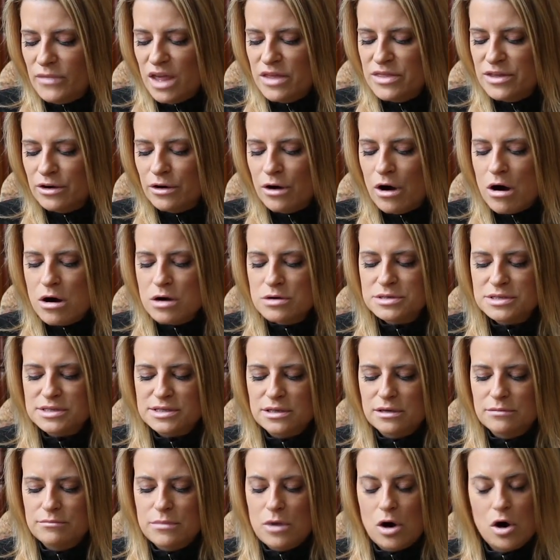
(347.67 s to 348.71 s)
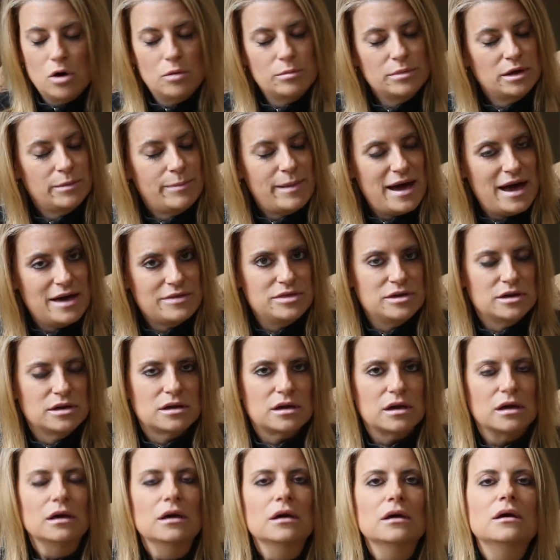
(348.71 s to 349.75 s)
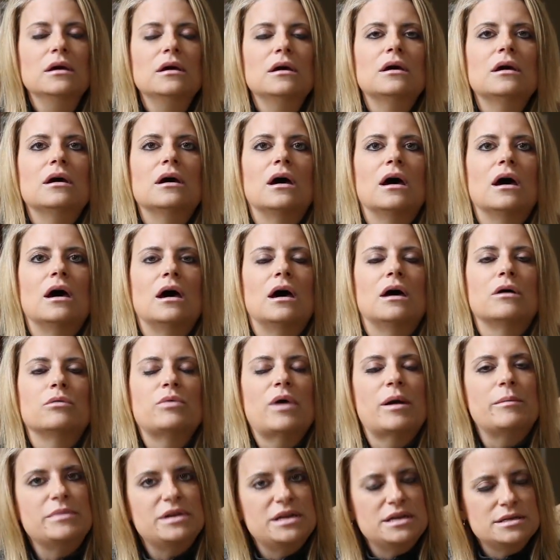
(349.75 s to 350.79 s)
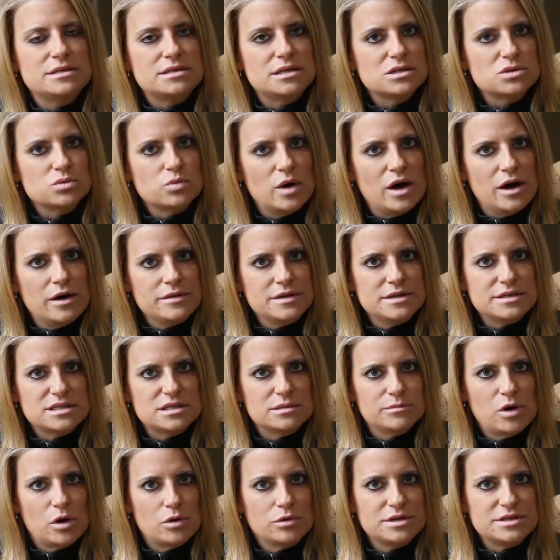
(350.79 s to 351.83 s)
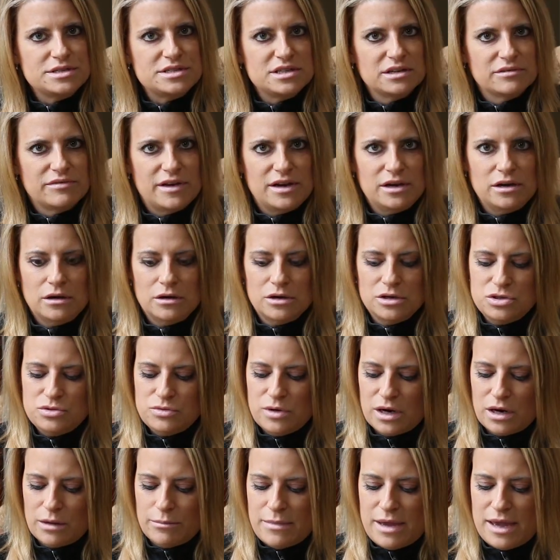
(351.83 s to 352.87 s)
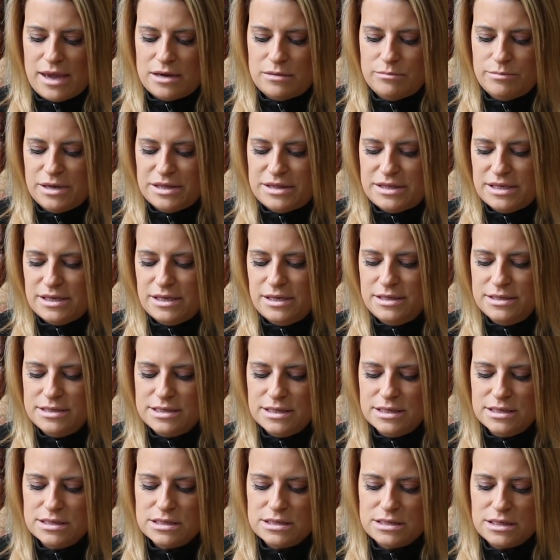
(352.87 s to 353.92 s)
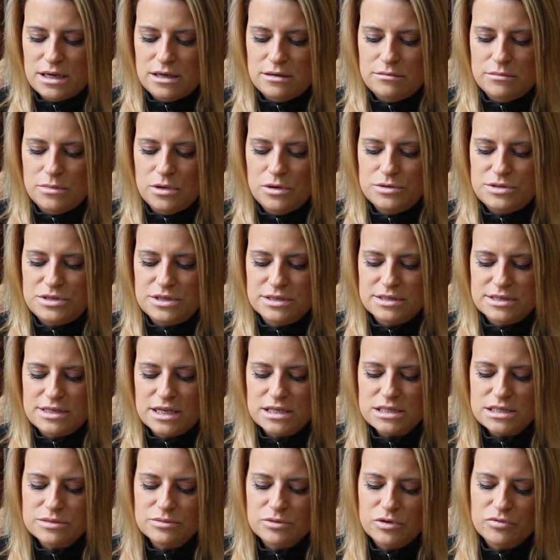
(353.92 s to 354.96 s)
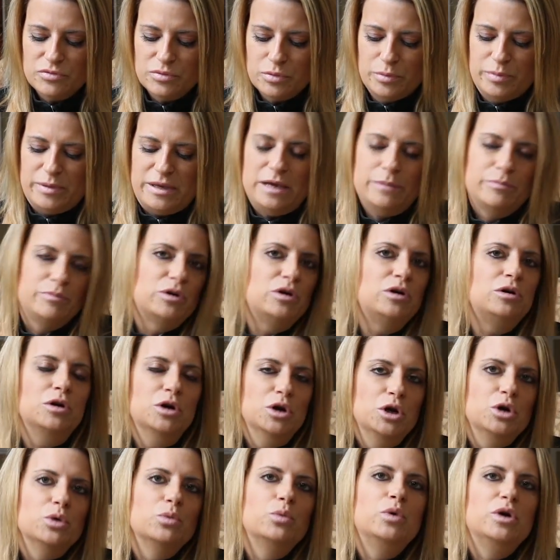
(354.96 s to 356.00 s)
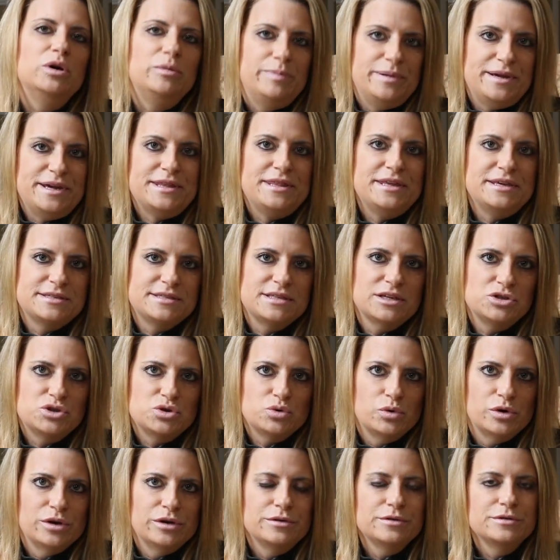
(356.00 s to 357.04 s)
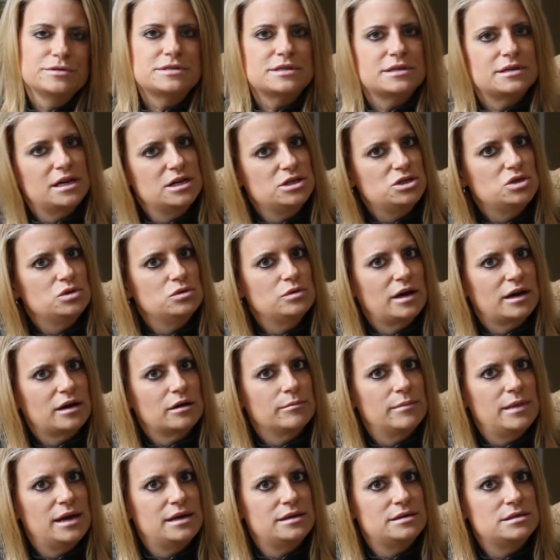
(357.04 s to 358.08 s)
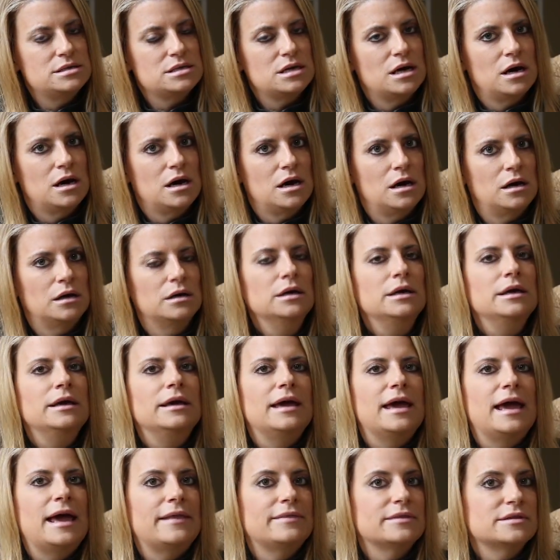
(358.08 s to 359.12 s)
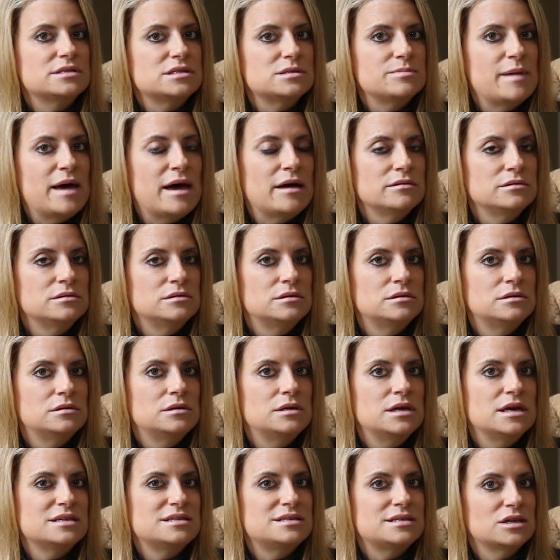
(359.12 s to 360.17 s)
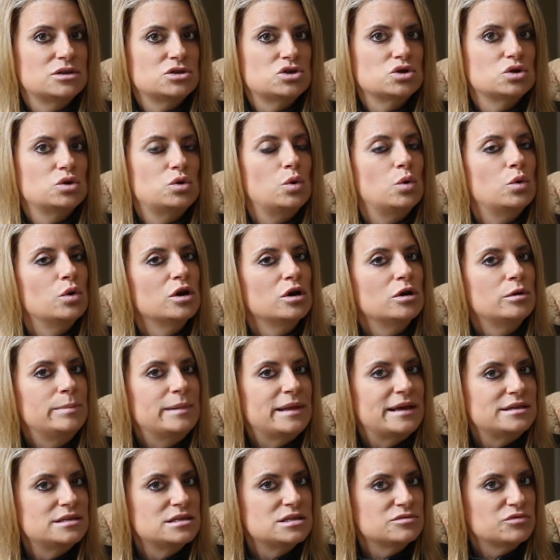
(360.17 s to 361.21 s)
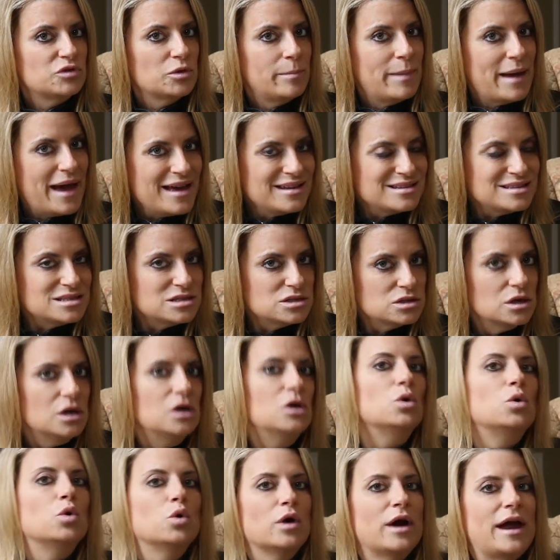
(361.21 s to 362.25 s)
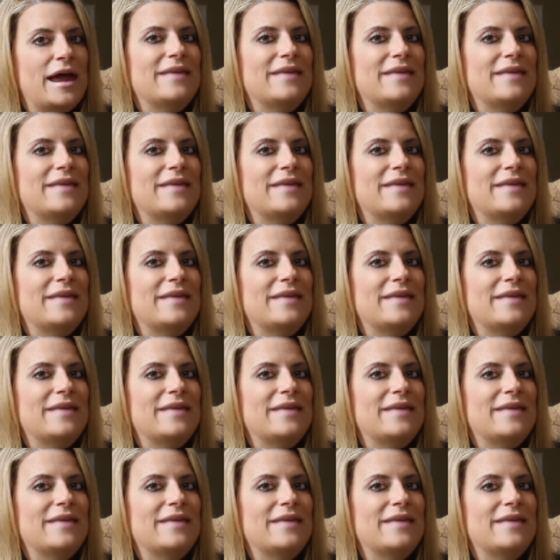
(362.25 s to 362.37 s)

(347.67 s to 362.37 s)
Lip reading: There are some homeopathic remedies as well that some holistic veterinarians recommend, but the easiest and most accessible for people would be the essential oils, and I do recommend Endless Mountain essential oil blends for pets, or